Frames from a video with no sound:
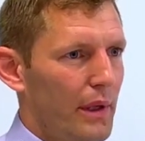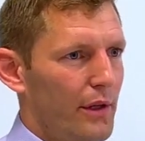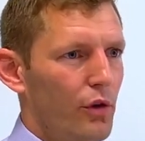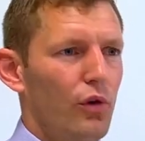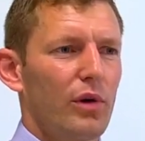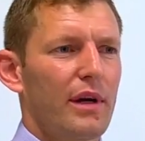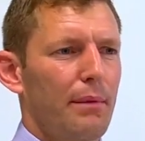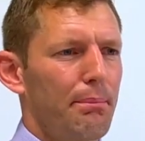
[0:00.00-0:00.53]
You
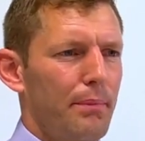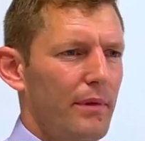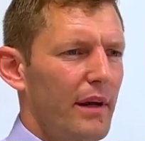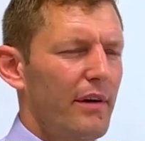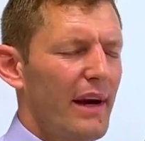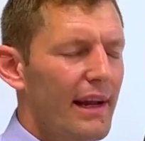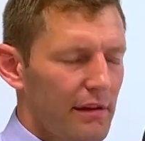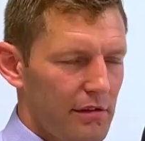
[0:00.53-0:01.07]
know,
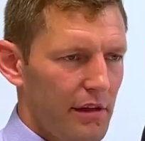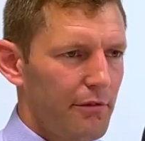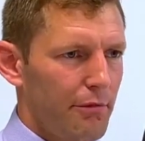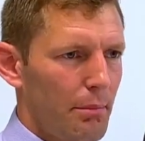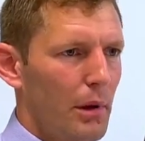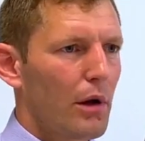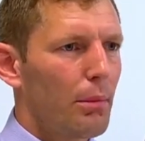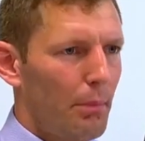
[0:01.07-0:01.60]
they're excellent from
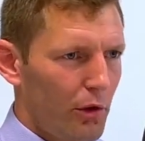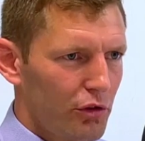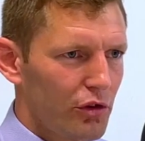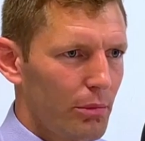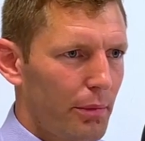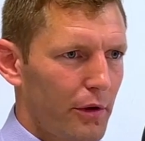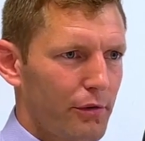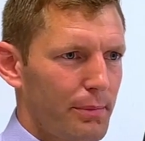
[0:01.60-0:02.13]
a commercial
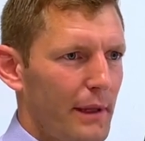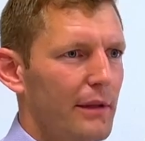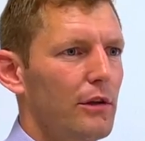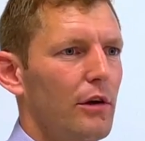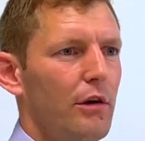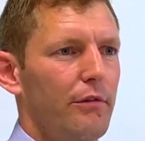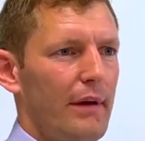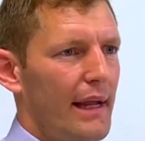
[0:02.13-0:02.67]

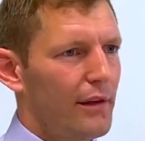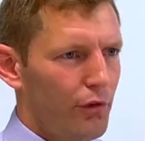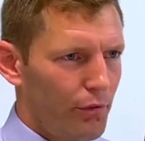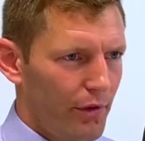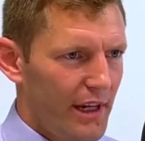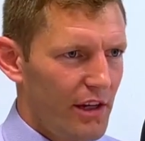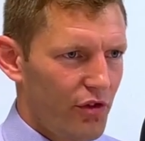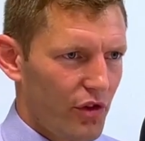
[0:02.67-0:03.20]
perspective, and the
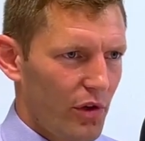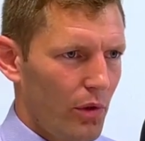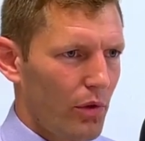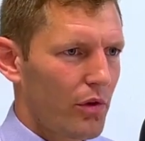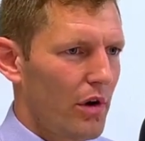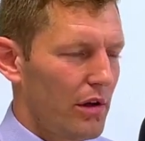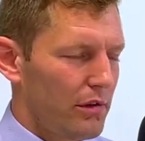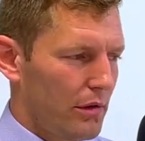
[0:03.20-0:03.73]
reach now
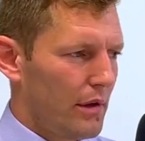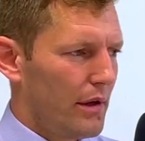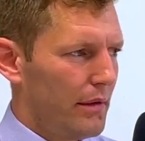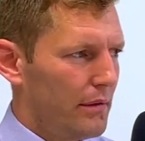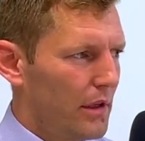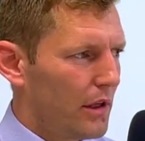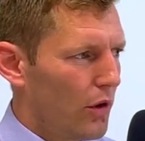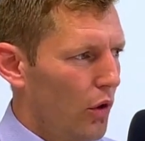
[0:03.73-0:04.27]
across
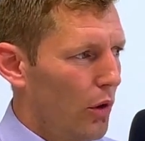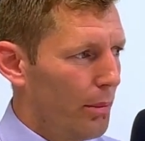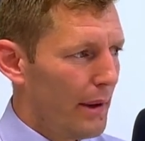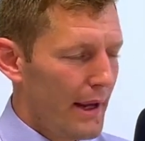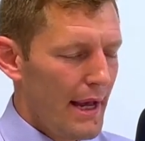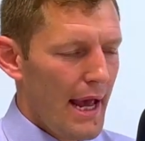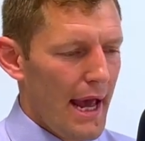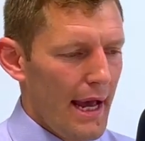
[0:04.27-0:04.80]
the globe.
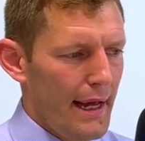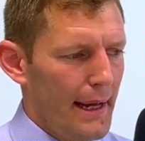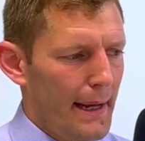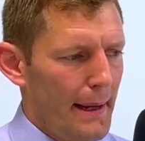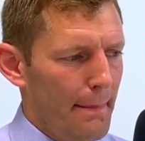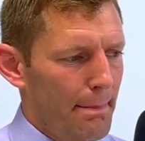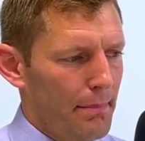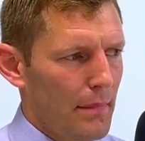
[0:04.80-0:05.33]

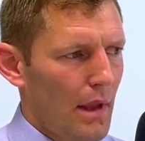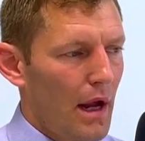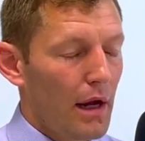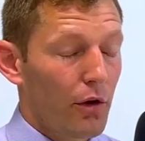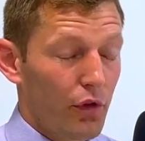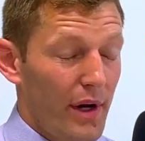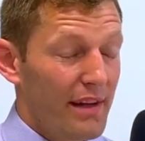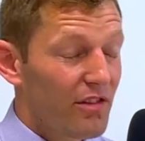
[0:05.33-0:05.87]
A
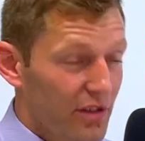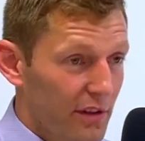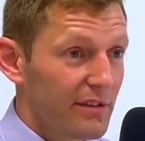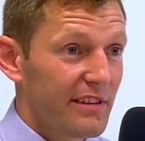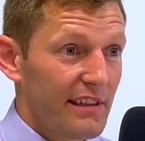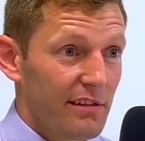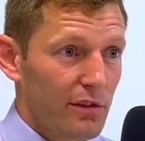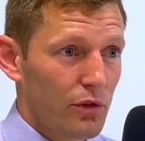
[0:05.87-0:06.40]
great
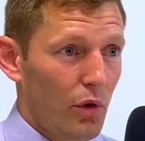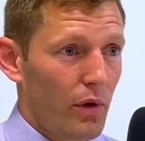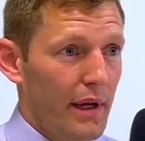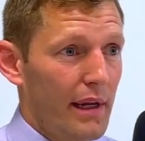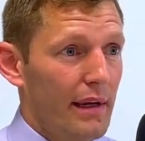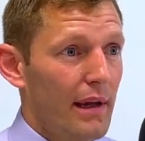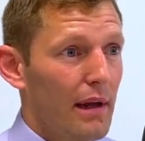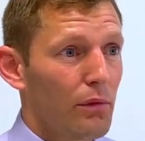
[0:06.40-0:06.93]
success story
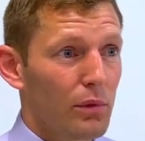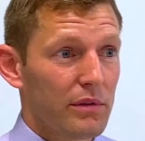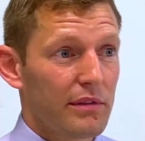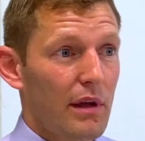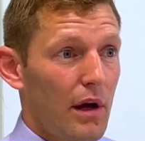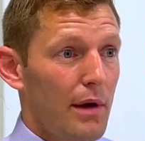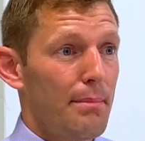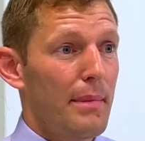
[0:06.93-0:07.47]
in that was,
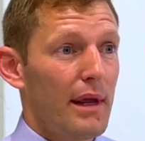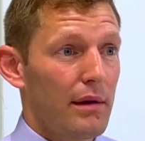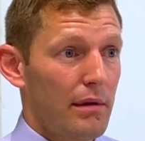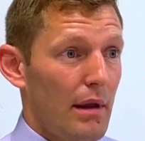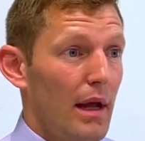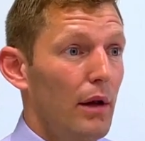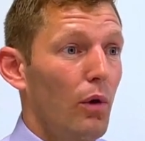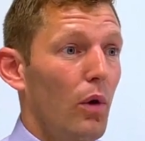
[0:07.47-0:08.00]
I met
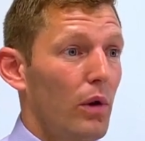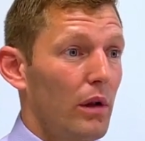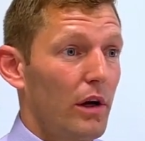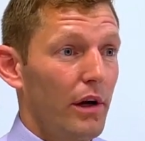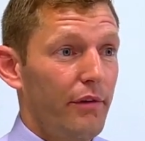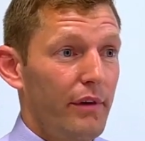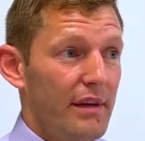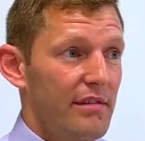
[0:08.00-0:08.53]
a local guy
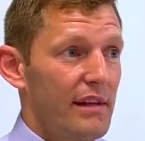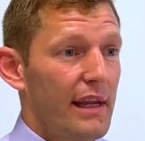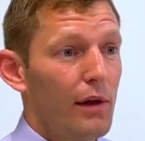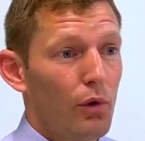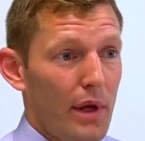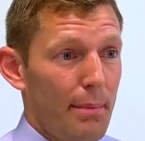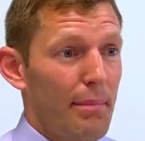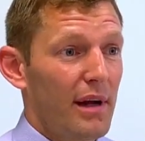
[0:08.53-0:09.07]
recently who
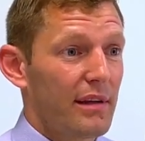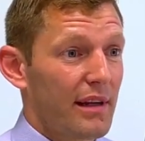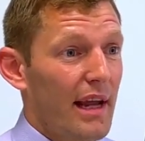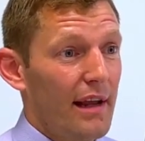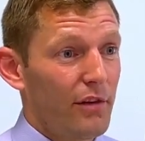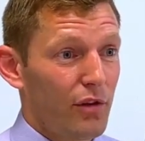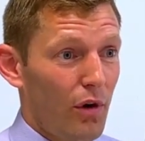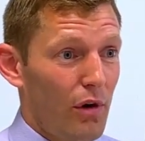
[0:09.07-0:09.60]
came back to
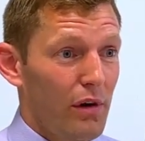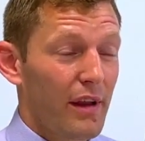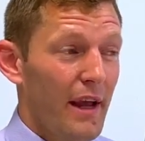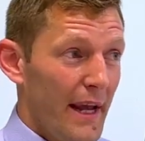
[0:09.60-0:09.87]
Kanturk.